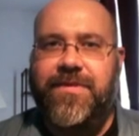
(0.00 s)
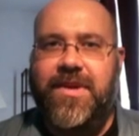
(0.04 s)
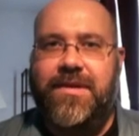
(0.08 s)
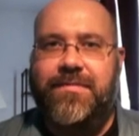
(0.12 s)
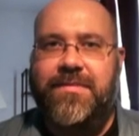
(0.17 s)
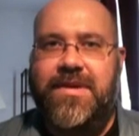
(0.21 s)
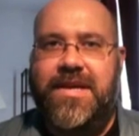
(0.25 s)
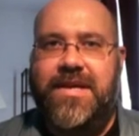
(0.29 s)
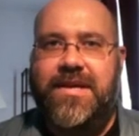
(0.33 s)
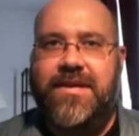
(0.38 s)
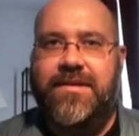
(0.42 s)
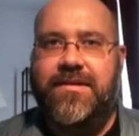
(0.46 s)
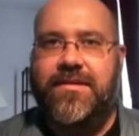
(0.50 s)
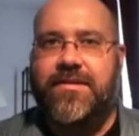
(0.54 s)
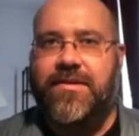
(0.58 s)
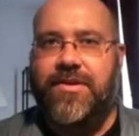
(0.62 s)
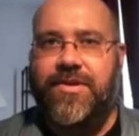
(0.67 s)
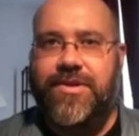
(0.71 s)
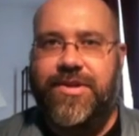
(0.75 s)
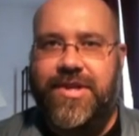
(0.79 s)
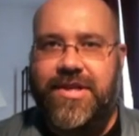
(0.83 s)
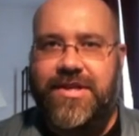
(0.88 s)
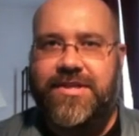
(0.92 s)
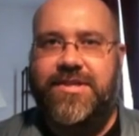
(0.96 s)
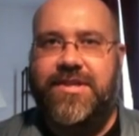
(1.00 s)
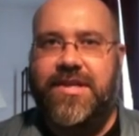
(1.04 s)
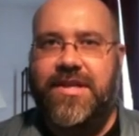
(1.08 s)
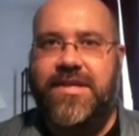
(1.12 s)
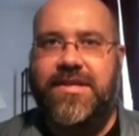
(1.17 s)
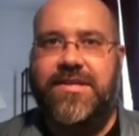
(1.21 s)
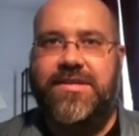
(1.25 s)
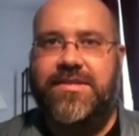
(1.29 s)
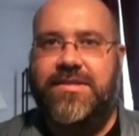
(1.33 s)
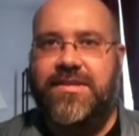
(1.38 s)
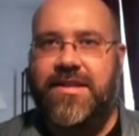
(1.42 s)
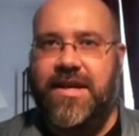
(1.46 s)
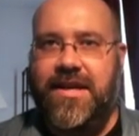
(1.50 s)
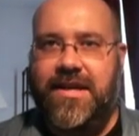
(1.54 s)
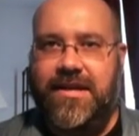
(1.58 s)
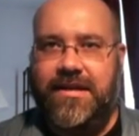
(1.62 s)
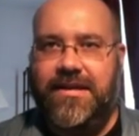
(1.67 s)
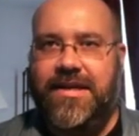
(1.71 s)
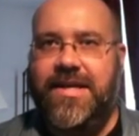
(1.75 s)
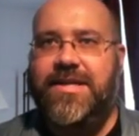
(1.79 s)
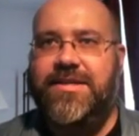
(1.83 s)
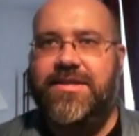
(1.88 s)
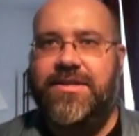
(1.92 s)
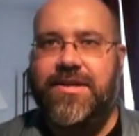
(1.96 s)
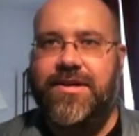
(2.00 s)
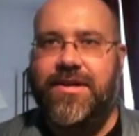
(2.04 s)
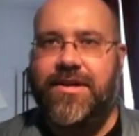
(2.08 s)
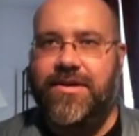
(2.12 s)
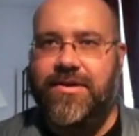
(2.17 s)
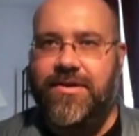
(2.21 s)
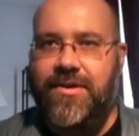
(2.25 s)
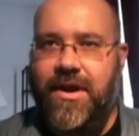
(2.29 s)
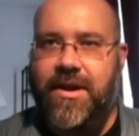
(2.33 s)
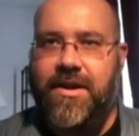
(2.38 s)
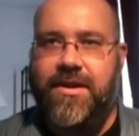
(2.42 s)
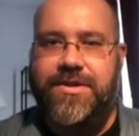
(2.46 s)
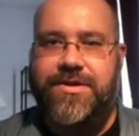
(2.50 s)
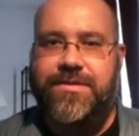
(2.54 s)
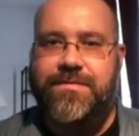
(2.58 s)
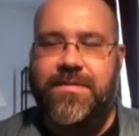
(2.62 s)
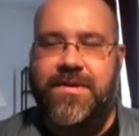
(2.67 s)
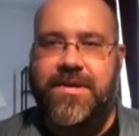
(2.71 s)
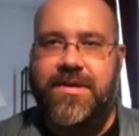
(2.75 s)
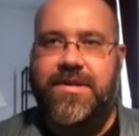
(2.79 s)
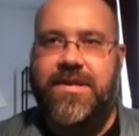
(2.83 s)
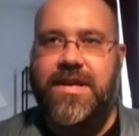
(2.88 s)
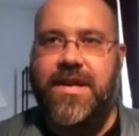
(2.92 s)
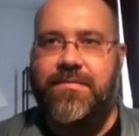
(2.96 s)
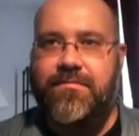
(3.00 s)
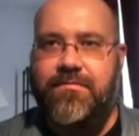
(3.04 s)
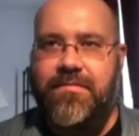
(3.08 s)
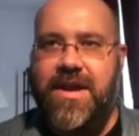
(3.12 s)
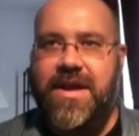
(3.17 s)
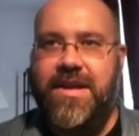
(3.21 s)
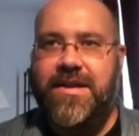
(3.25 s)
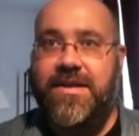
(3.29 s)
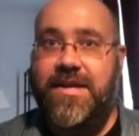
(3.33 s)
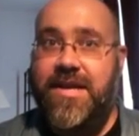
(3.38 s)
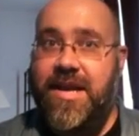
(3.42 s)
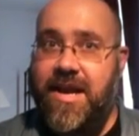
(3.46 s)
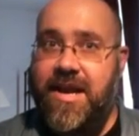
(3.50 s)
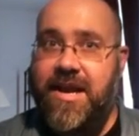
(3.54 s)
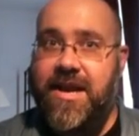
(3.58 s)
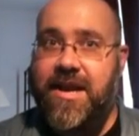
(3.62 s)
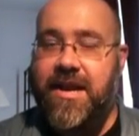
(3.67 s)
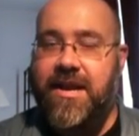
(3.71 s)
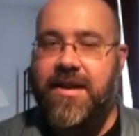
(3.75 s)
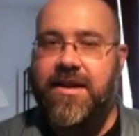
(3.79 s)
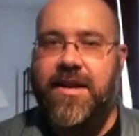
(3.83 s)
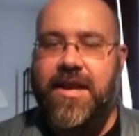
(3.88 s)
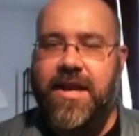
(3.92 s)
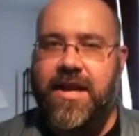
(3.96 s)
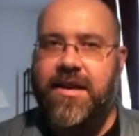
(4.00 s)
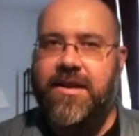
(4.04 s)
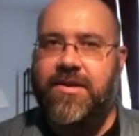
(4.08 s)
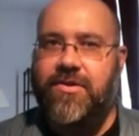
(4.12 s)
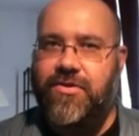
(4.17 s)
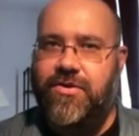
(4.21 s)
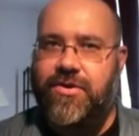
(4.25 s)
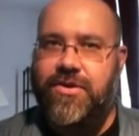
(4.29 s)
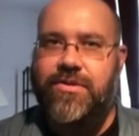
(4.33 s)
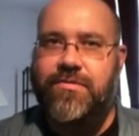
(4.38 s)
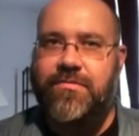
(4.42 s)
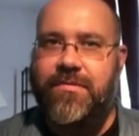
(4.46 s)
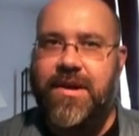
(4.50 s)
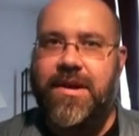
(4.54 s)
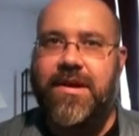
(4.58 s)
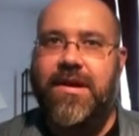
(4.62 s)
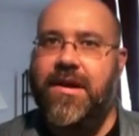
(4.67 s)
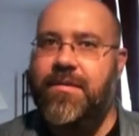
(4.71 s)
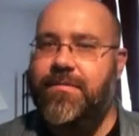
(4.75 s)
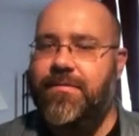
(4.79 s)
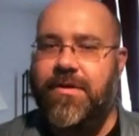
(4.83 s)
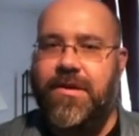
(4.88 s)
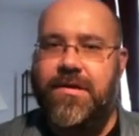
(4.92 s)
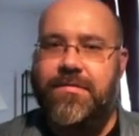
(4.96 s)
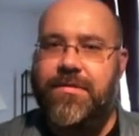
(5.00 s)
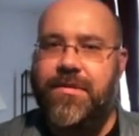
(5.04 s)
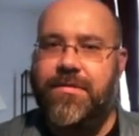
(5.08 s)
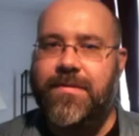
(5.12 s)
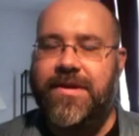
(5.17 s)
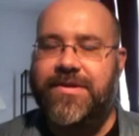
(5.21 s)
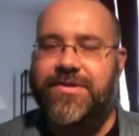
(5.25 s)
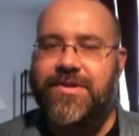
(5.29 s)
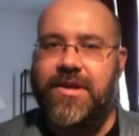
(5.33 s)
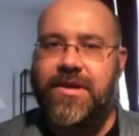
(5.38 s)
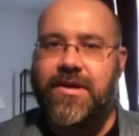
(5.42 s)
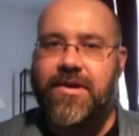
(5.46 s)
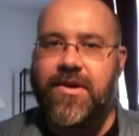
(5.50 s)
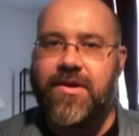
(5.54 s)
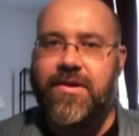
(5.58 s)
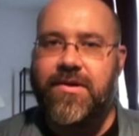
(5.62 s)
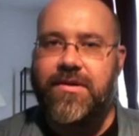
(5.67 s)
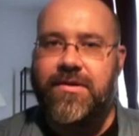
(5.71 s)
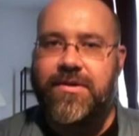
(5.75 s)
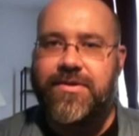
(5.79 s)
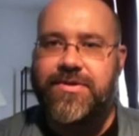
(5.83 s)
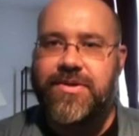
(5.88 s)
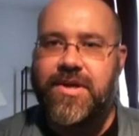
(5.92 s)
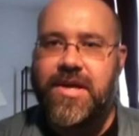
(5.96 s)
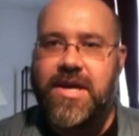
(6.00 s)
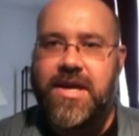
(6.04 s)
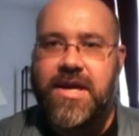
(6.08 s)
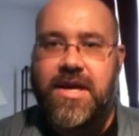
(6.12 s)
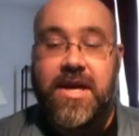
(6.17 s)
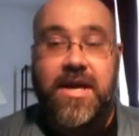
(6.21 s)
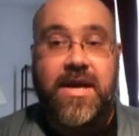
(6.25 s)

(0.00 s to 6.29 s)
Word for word: I mean, this is at least an acknowledgement that men can and do marry prepubescent girls.